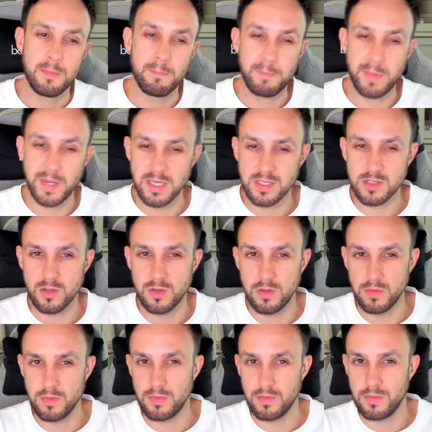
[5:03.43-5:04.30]
Based
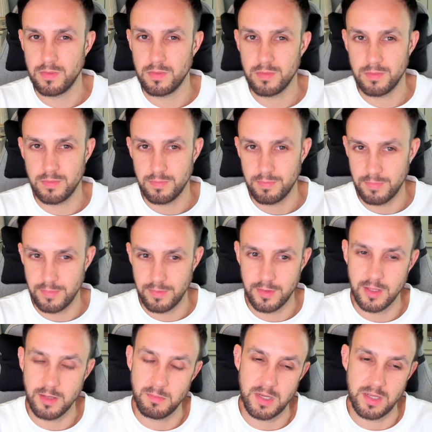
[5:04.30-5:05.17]
on
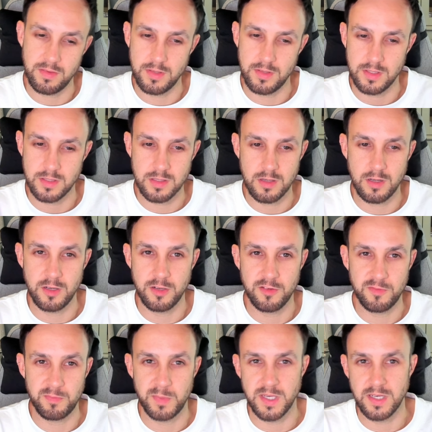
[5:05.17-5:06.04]
the amount that's kind
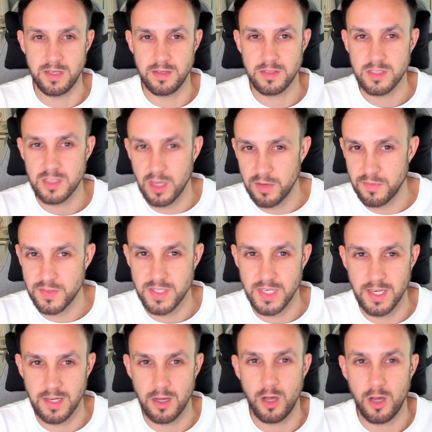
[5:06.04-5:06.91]
of been
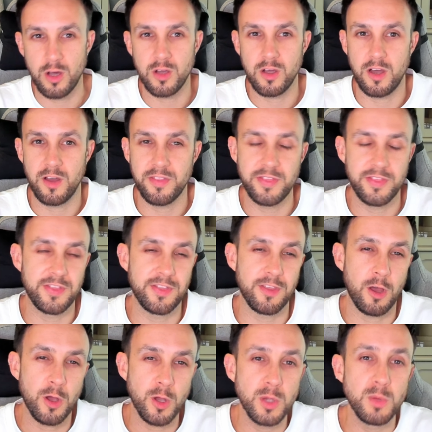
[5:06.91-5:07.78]
surfacing, I
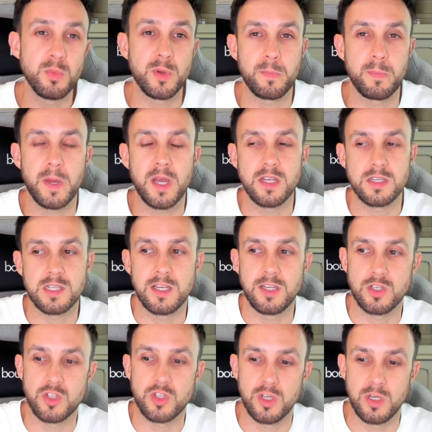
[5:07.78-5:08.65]
would personally
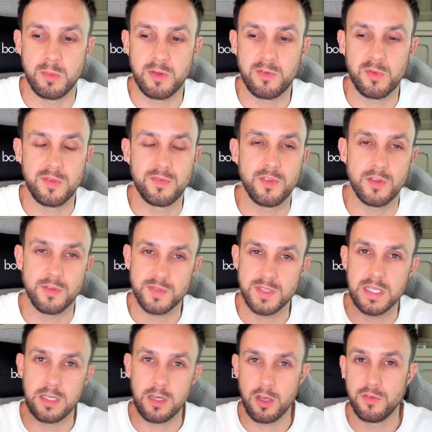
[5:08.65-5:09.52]
assume if we've not
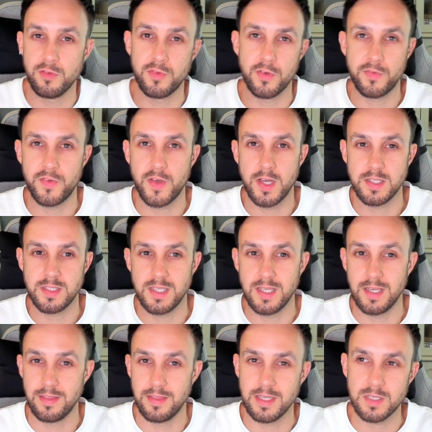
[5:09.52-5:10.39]
seen over 30
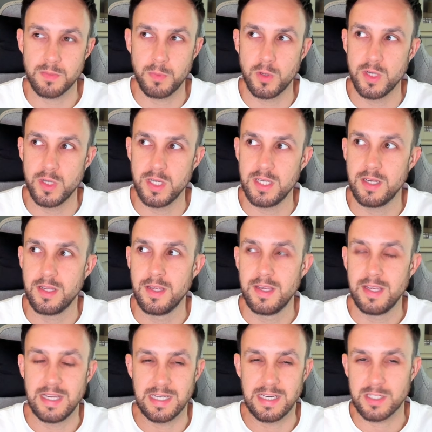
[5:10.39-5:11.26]
at this point,
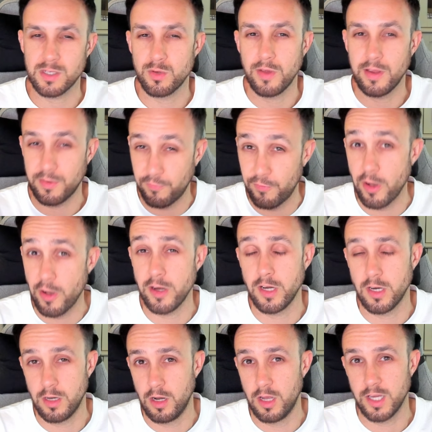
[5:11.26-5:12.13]
it's very
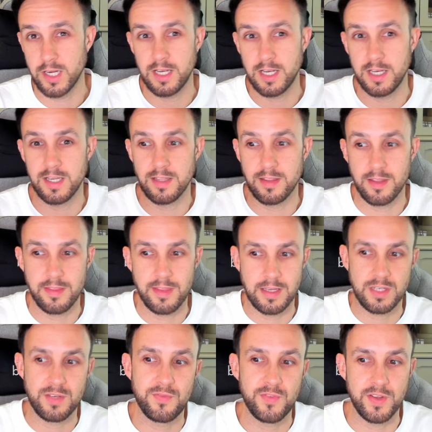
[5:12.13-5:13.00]
unlikely that
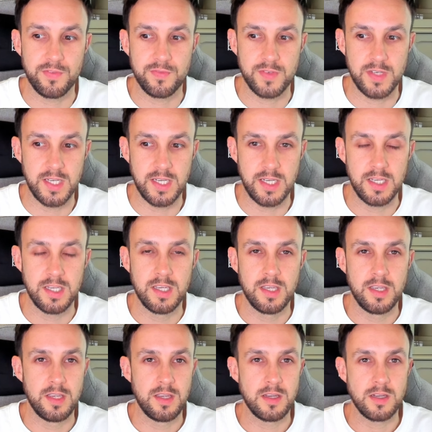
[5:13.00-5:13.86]
there's 50,
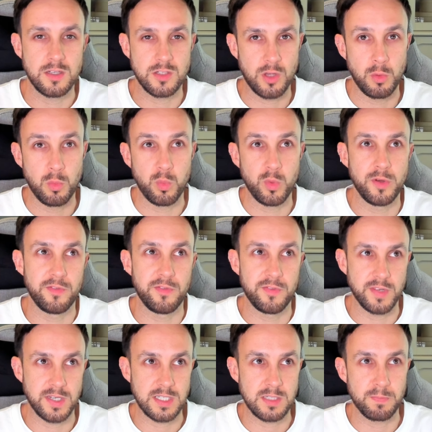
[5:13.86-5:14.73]
because I would have
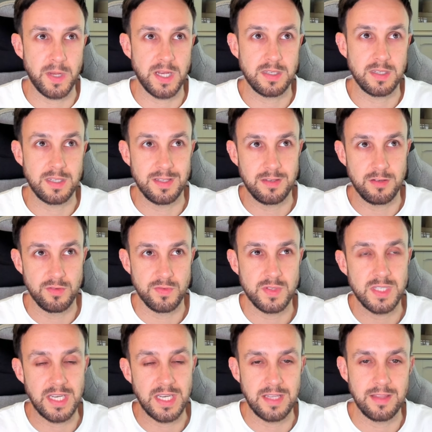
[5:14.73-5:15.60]
expected to have
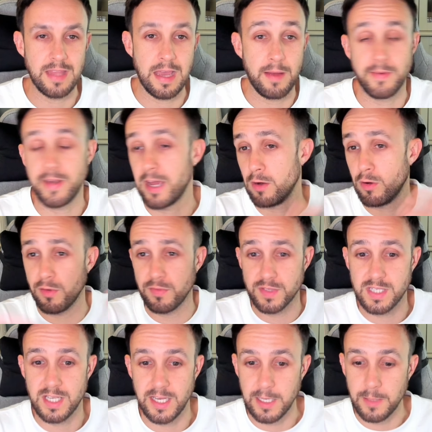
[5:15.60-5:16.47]
seen that. Now,
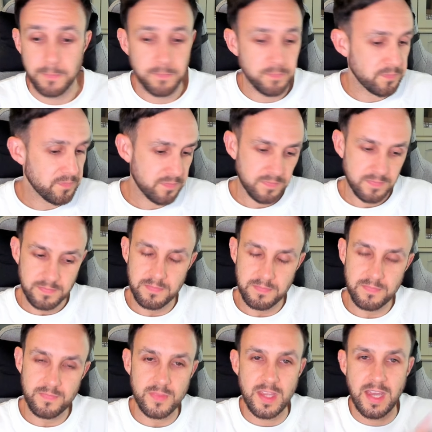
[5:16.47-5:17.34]
obviously,
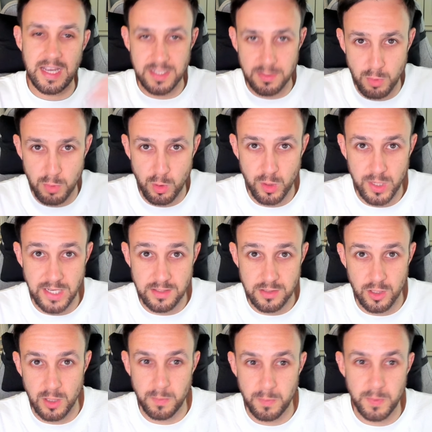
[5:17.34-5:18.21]
as more
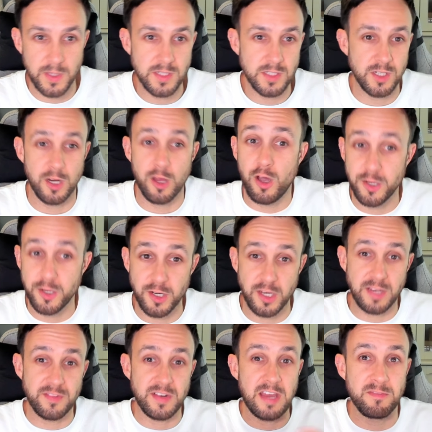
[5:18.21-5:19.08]
gets opened, you know, I don't
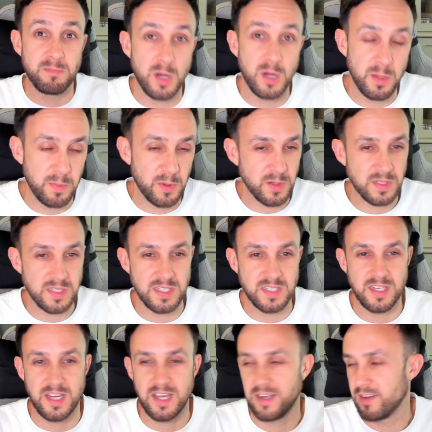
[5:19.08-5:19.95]
even have my
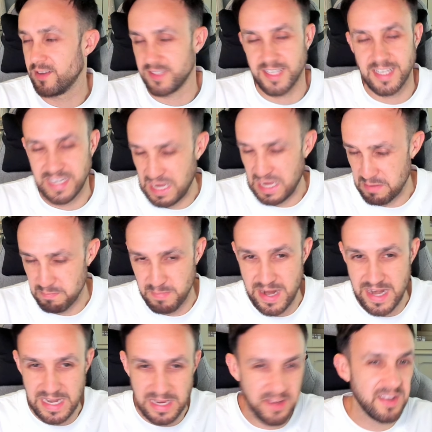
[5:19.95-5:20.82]
boxes yet. I didn't get
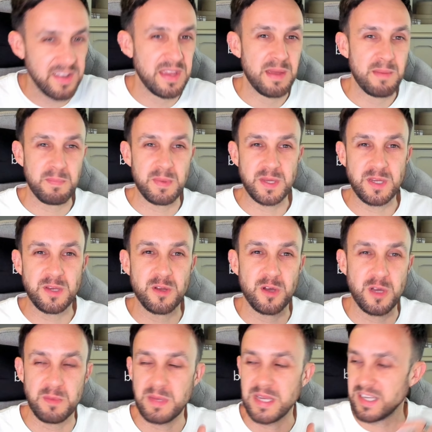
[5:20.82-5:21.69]
many, but you know
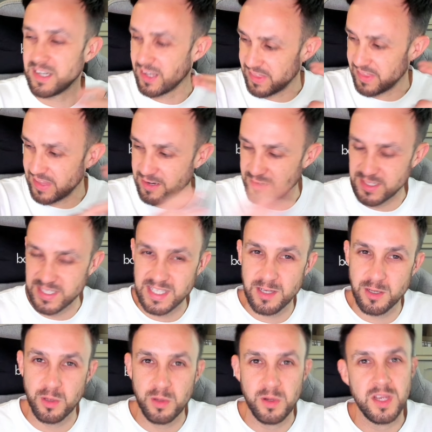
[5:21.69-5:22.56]
what I mean? Like, there's
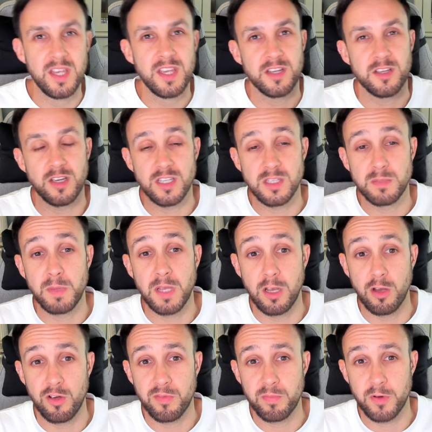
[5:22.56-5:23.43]
still going to be a
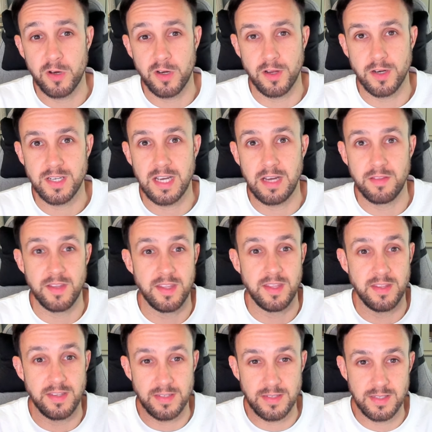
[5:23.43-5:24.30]
lot of product out there
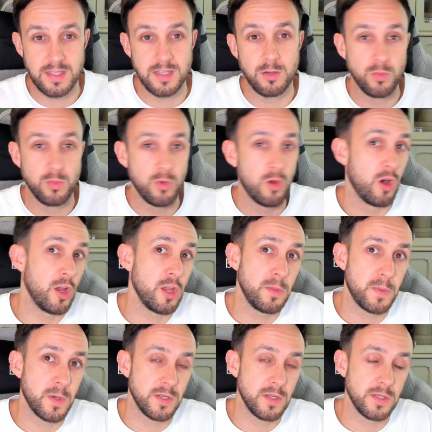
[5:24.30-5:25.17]
that's still not
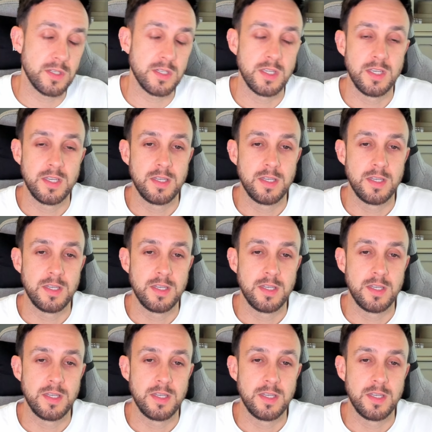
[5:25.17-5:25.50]
opened.